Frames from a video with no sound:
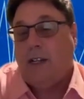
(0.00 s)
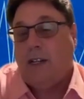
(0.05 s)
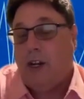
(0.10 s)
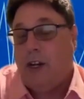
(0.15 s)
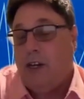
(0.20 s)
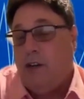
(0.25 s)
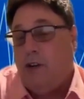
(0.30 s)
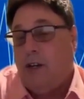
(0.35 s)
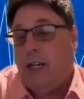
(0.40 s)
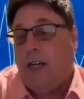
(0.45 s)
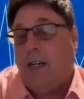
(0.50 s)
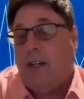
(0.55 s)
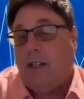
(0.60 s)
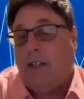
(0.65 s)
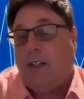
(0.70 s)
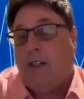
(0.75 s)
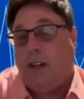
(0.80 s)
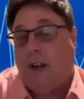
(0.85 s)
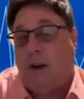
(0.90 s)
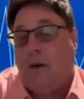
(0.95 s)
So you
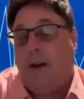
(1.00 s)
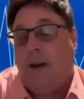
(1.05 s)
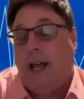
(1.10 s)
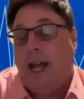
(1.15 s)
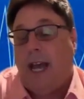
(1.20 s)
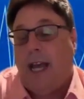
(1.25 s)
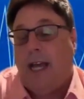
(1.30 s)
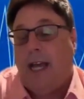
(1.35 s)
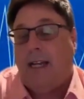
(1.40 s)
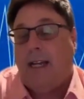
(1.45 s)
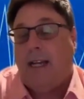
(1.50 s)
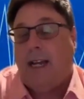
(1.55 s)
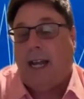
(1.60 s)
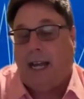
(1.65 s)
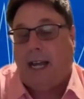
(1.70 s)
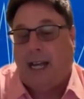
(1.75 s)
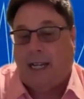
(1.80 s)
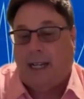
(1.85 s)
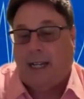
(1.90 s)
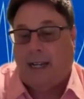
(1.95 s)
can go ahead
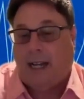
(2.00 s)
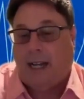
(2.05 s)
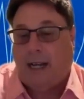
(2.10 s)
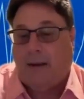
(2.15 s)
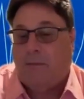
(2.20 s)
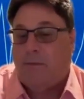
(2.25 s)
and